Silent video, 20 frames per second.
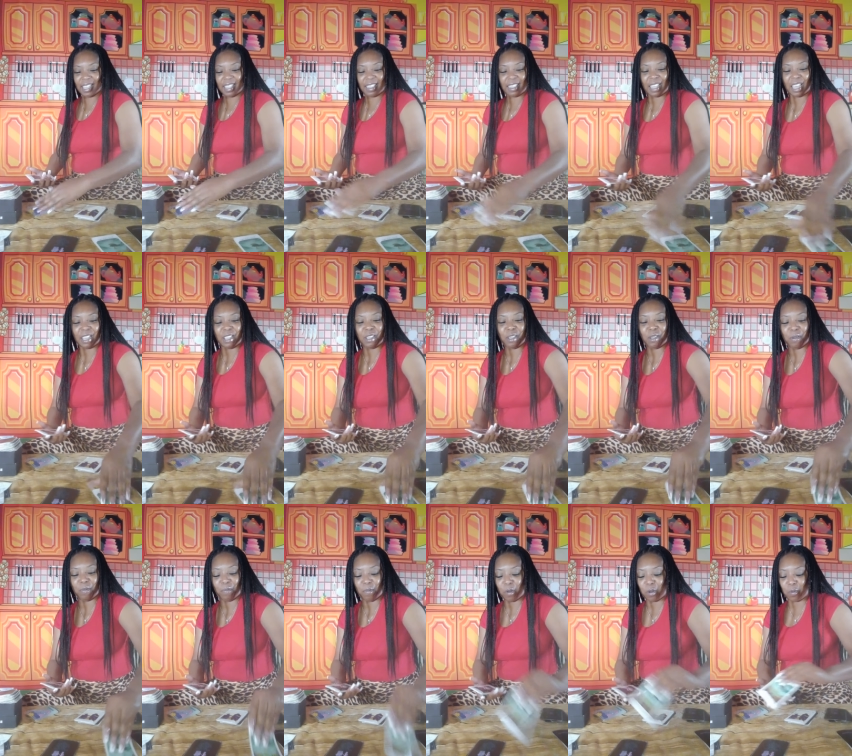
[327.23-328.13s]
Thank
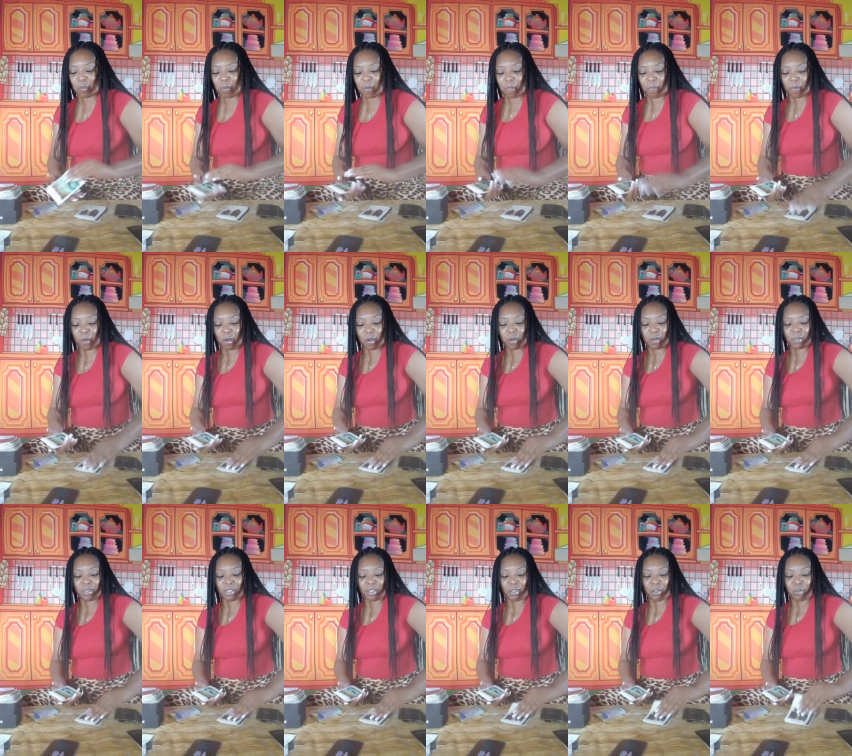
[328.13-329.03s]
you for the
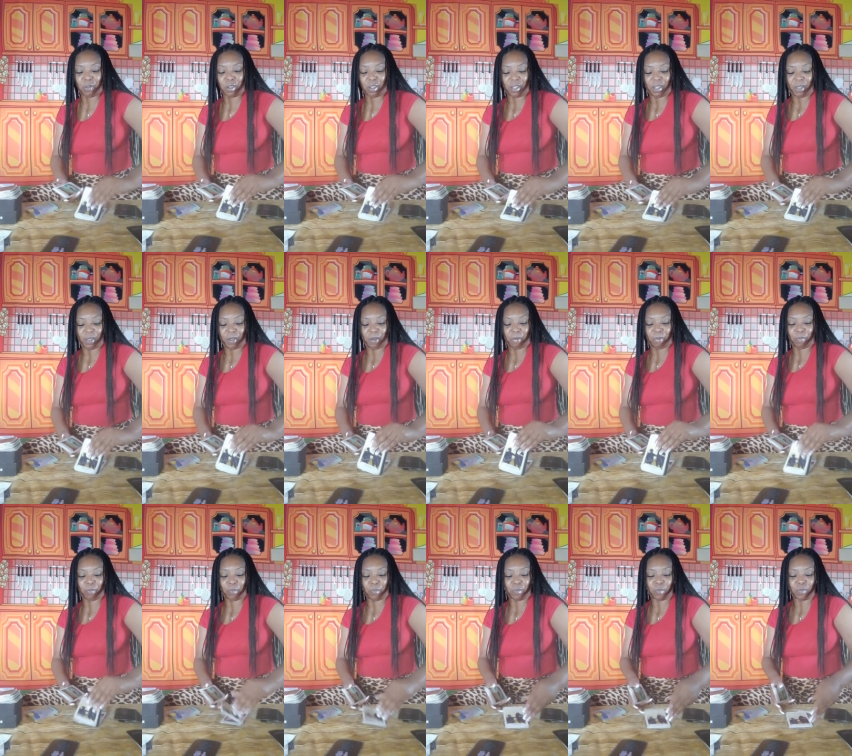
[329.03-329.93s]
referrals and doing
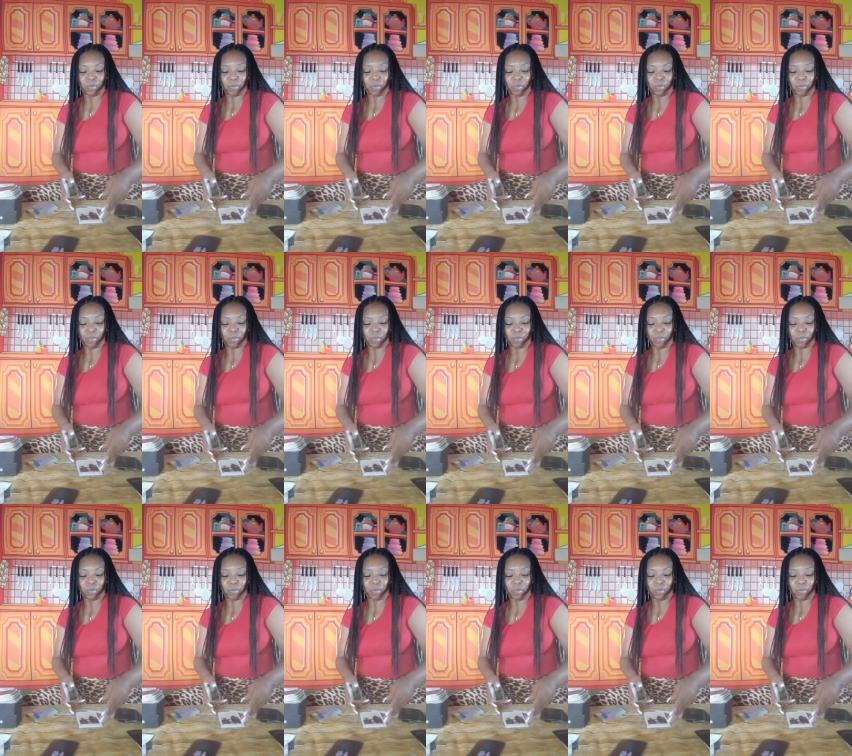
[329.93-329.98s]
um,